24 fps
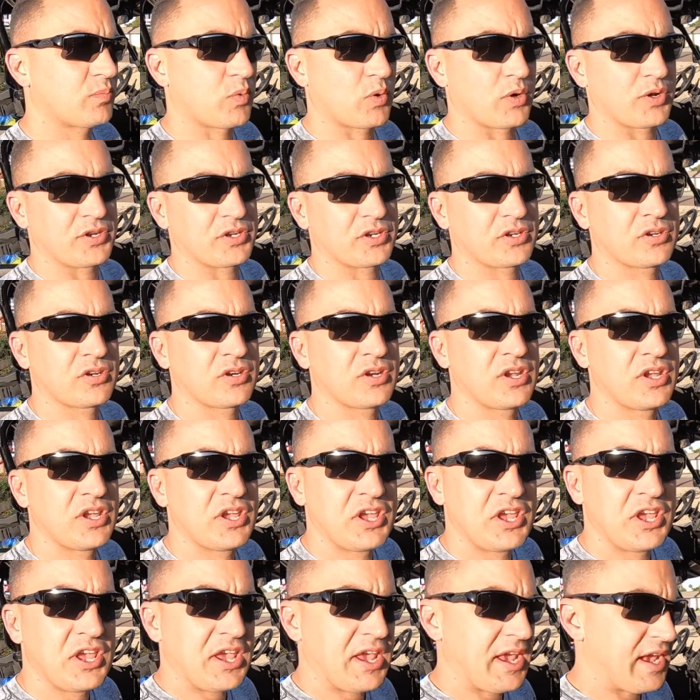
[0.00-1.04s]
printer
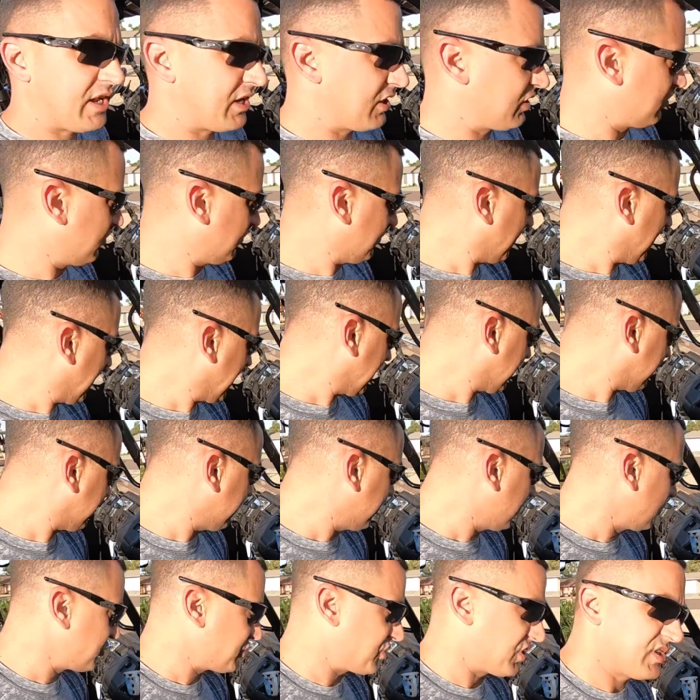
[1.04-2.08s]
and make
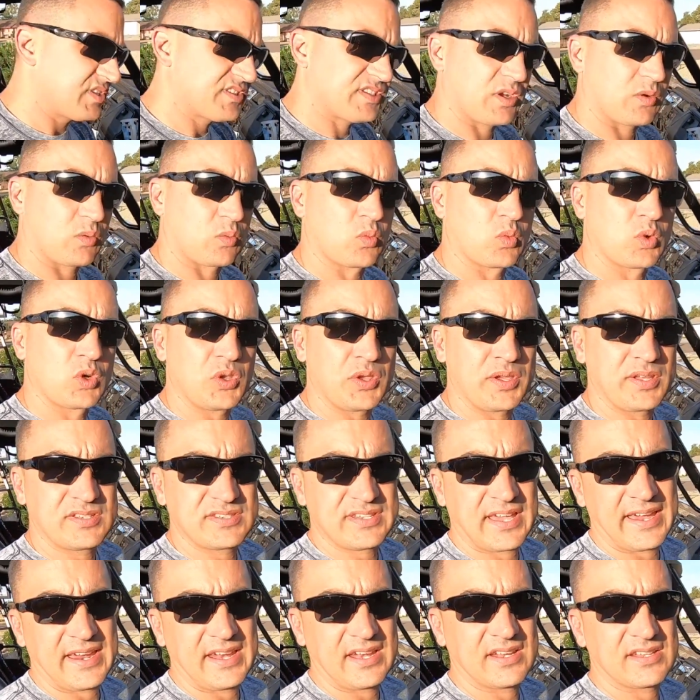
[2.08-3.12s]
bushings that really
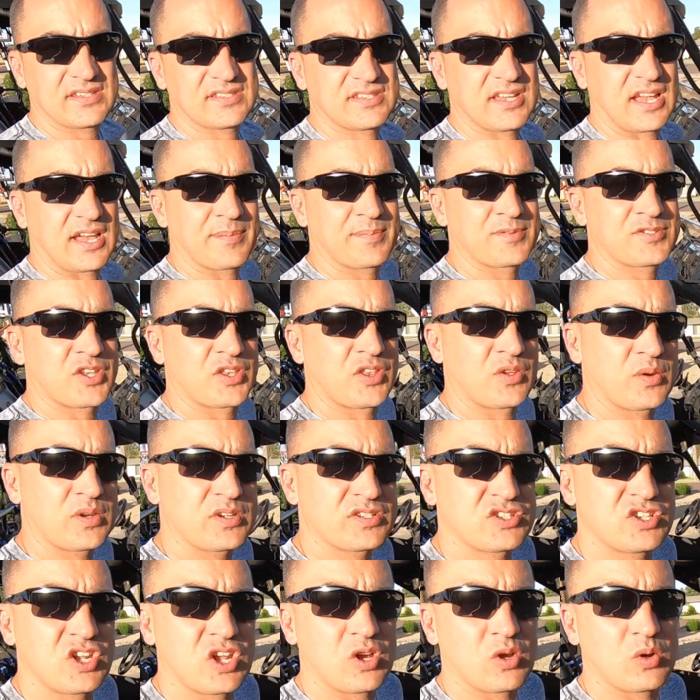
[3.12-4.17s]
tighten this up, so there
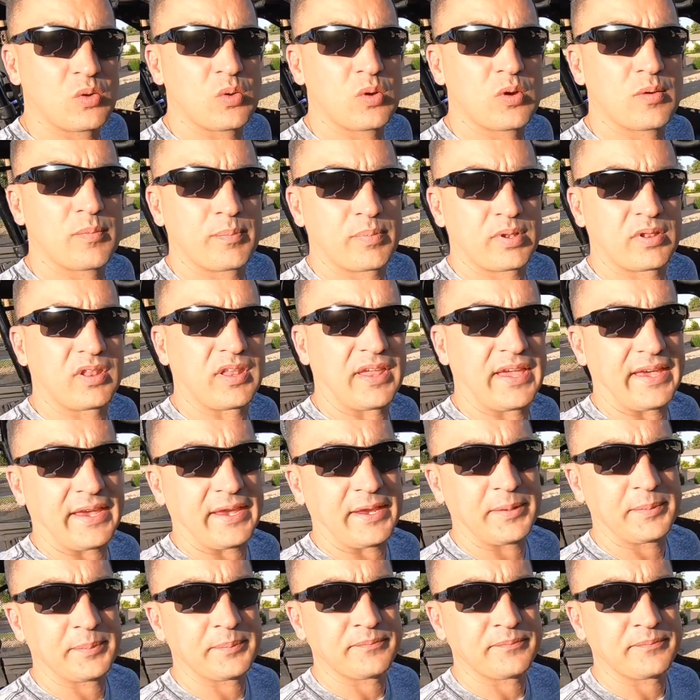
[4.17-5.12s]
is no play.